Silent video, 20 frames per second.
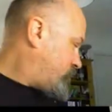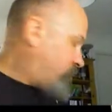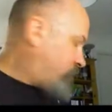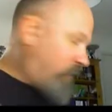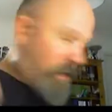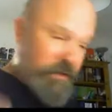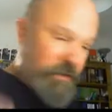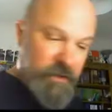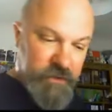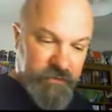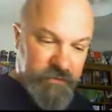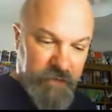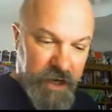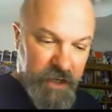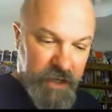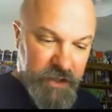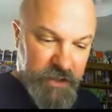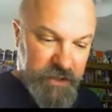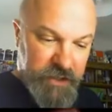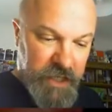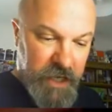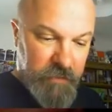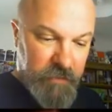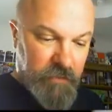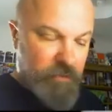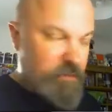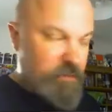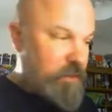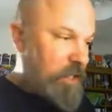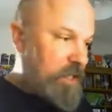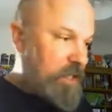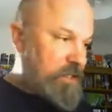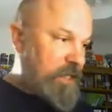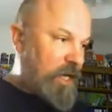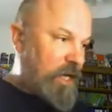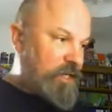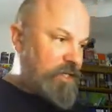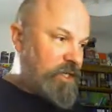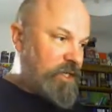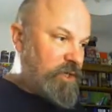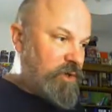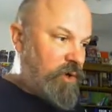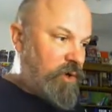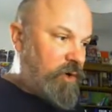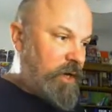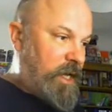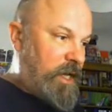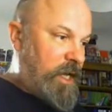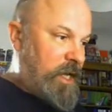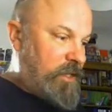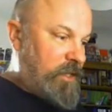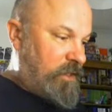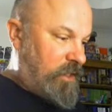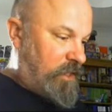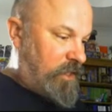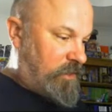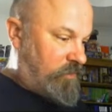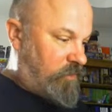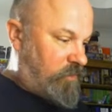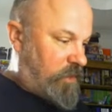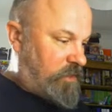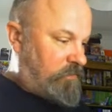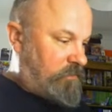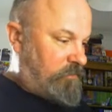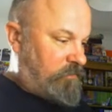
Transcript: the stranger table is actually not in this one.